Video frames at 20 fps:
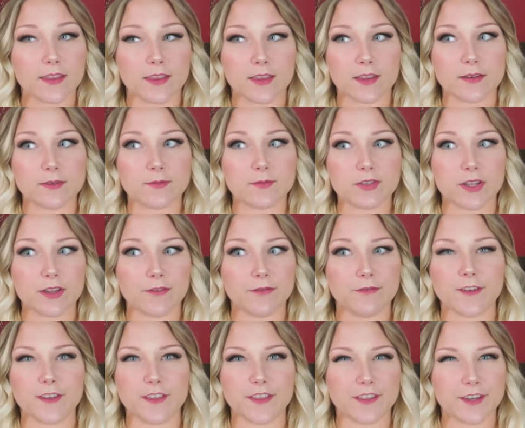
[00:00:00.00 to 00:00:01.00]
to the
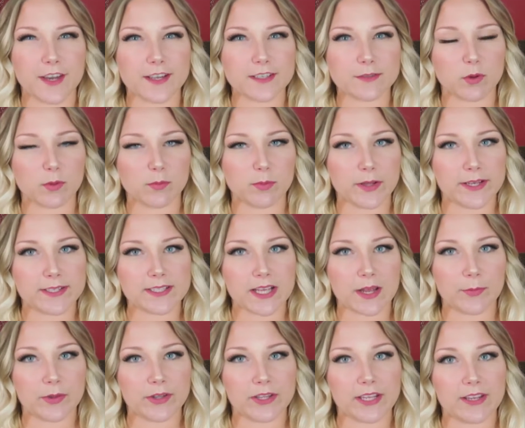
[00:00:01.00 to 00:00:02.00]
5th decimal place,
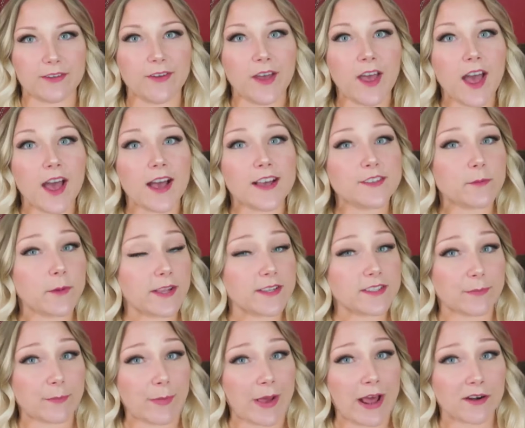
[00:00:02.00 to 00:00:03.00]
I believe, as well
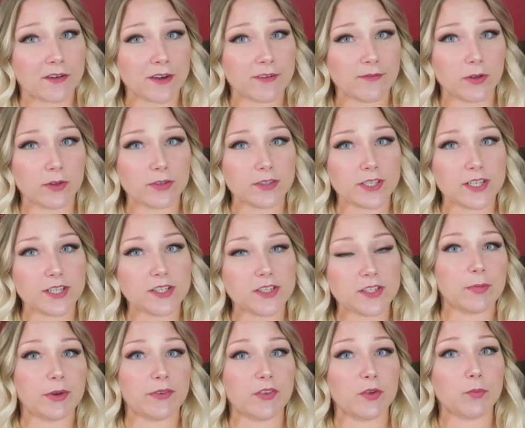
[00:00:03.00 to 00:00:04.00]
as the battery
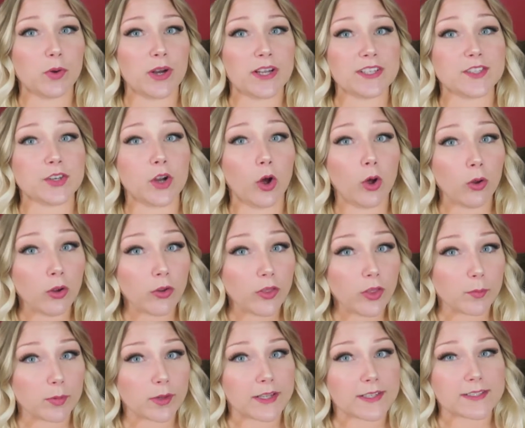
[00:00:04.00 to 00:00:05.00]
voltage. But if you press and hold
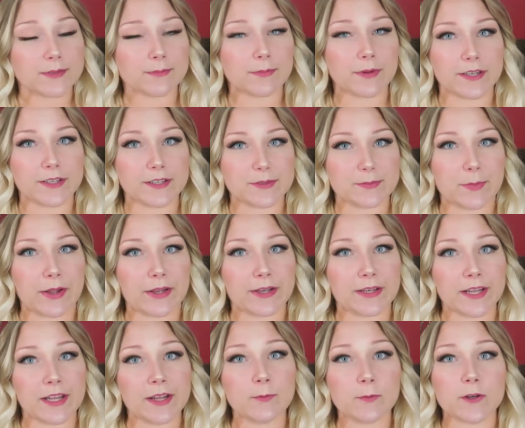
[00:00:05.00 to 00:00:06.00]
the plus and minus
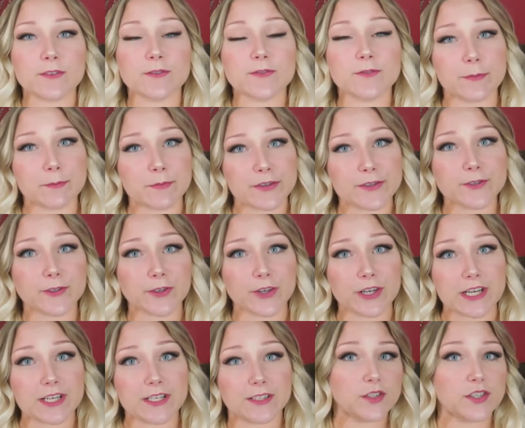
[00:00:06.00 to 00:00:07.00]
button, it will flip the
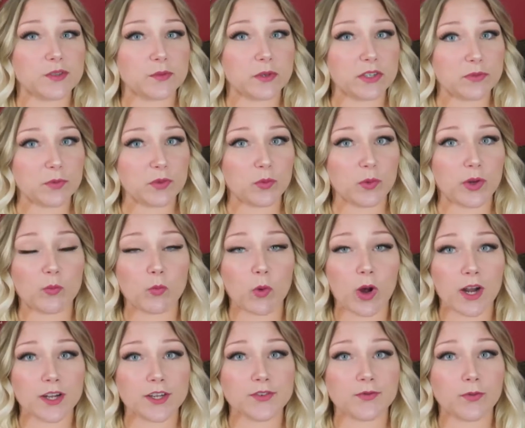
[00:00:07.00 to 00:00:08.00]
screen. To switch between
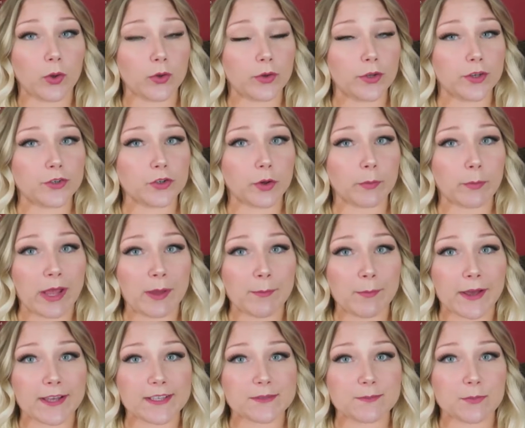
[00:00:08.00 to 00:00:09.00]
wattage, voltage, or
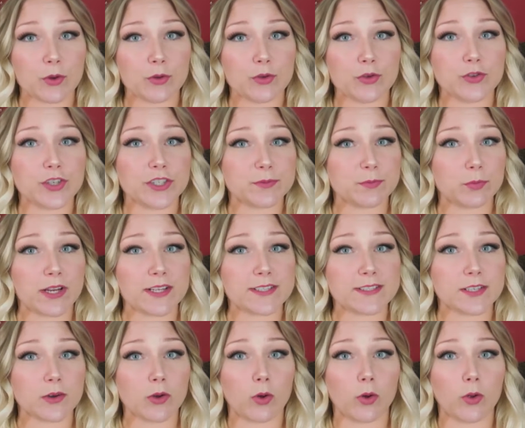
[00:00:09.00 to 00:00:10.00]
bypass mode, you just
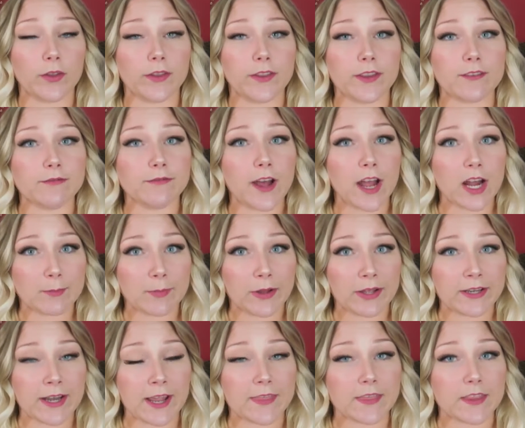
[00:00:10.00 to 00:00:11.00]
press and hold the fire
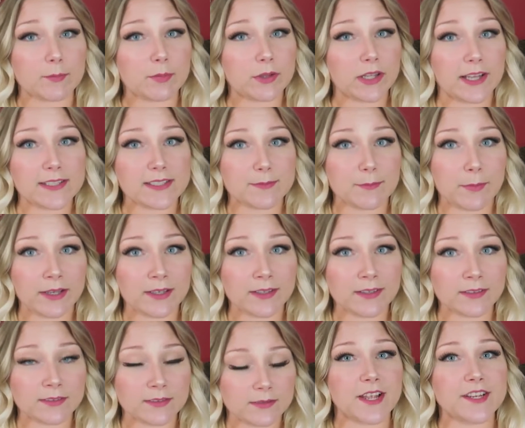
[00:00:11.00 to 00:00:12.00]
button and the plus
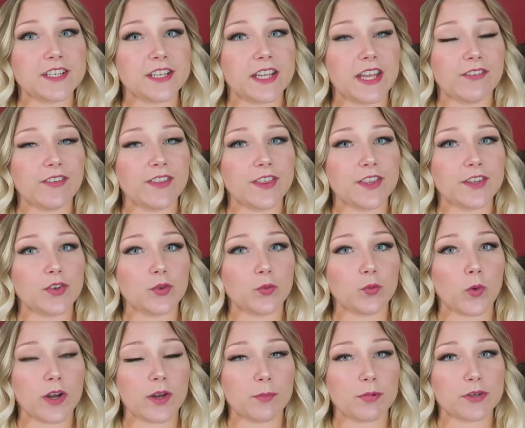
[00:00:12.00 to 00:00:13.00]
button. And to give it the
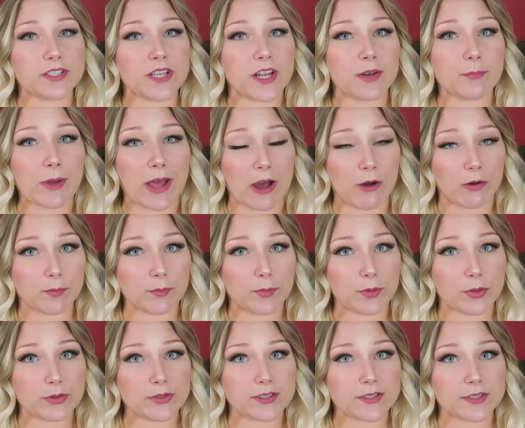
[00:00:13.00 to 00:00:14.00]
20% power
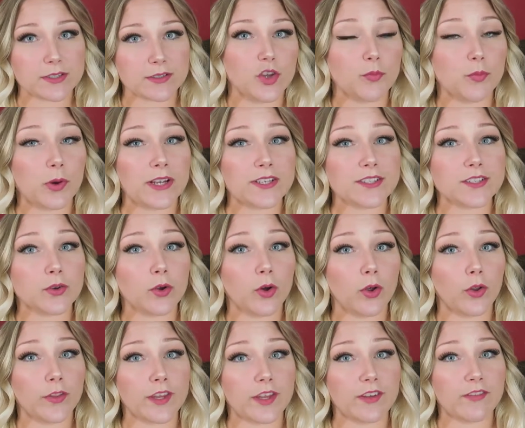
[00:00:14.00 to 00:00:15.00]
boost, you press and
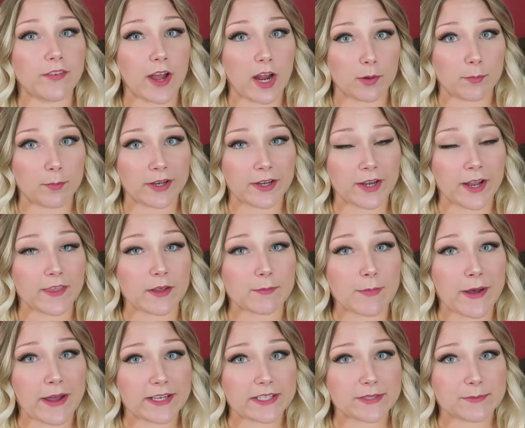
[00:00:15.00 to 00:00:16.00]
hold the fire button and the
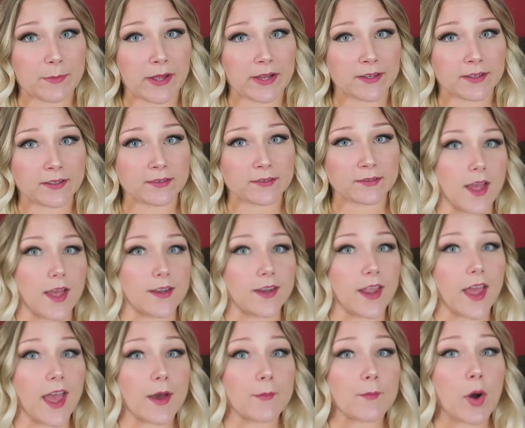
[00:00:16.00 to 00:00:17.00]
minus button,
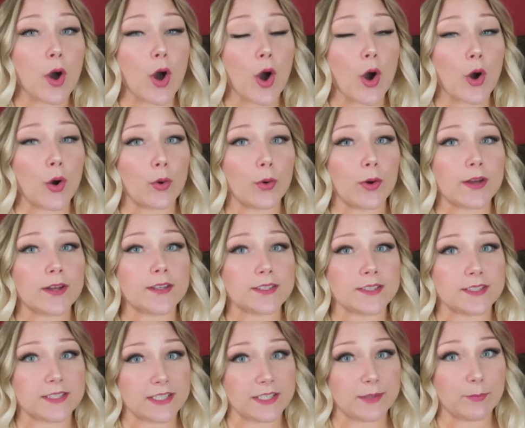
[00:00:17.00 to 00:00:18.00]
and
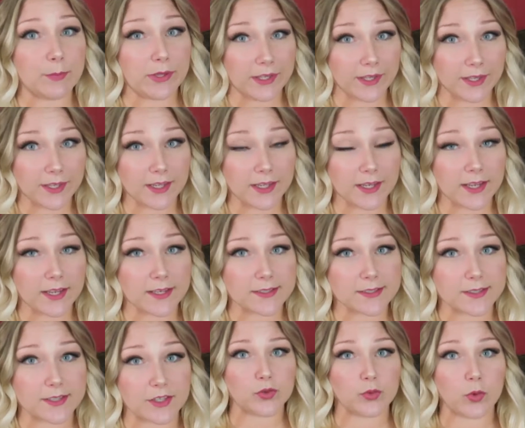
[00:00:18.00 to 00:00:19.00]
MODP
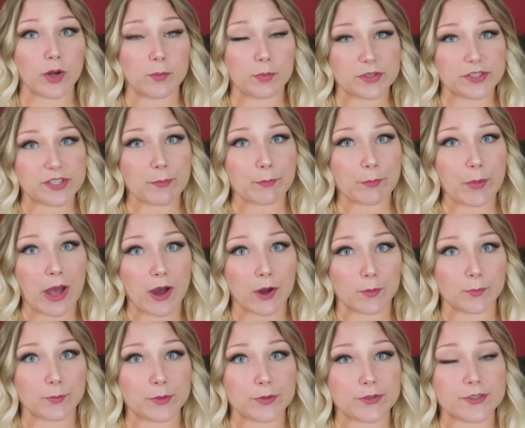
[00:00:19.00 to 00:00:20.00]
is the 20%
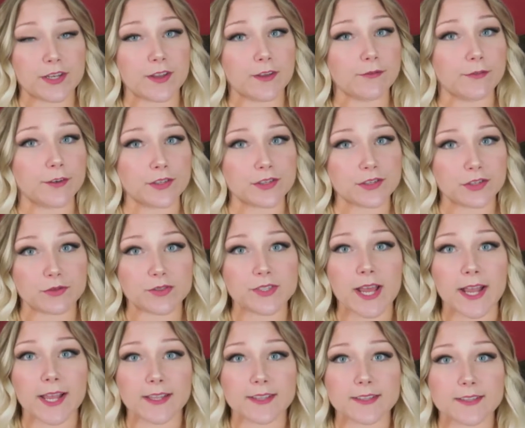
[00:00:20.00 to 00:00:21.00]
power boost in the first 2
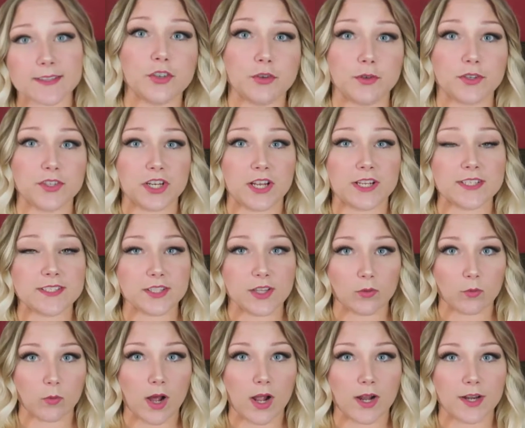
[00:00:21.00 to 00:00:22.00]
seconds. To adjust
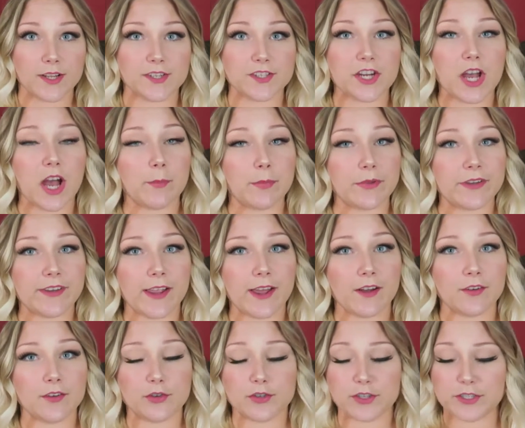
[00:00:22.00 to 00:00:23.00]
the wattage up and
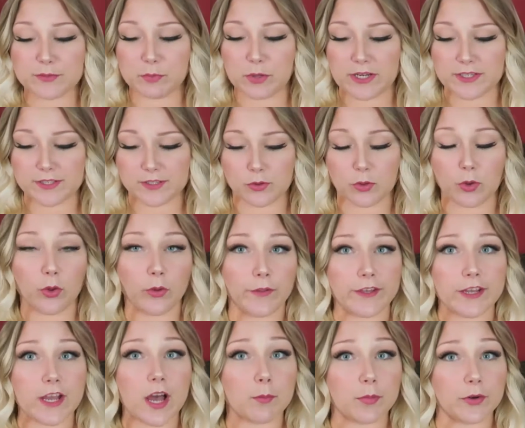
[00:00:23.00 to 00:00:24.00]
down, you just press and hold
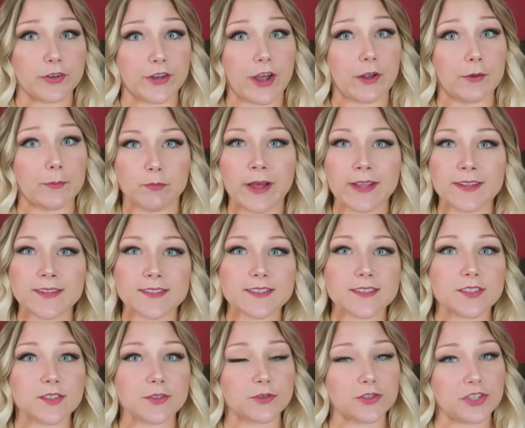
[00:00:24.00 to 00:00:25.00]
the up or down
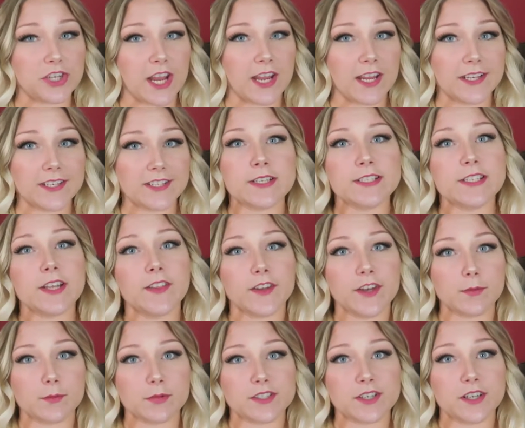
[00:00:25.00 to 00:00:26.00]
buttons to change until the
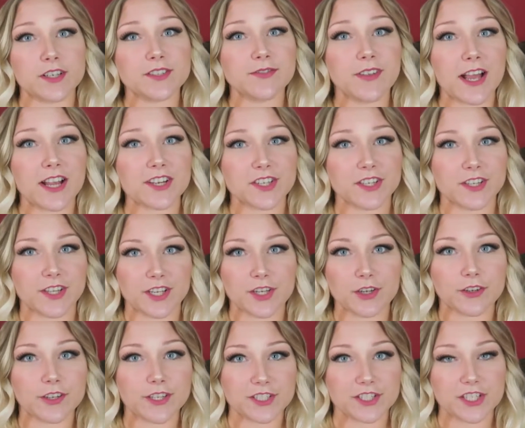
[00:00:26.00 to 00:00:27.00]
number starts flashing, then
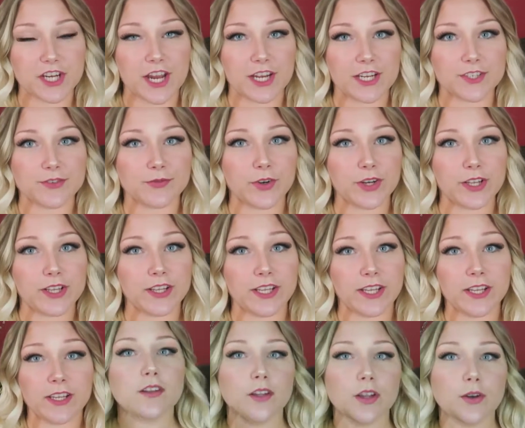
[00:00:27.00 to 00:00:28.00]
you can change
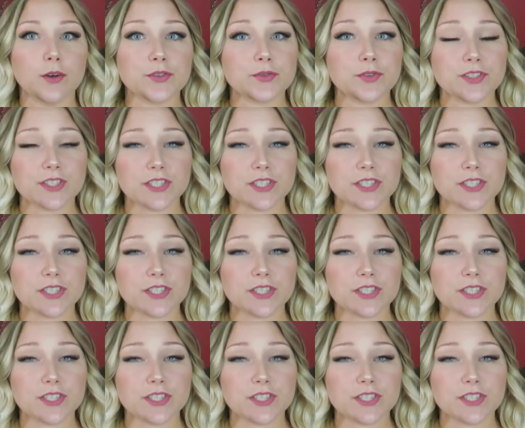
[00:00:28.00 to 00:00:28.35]
freely. The lowest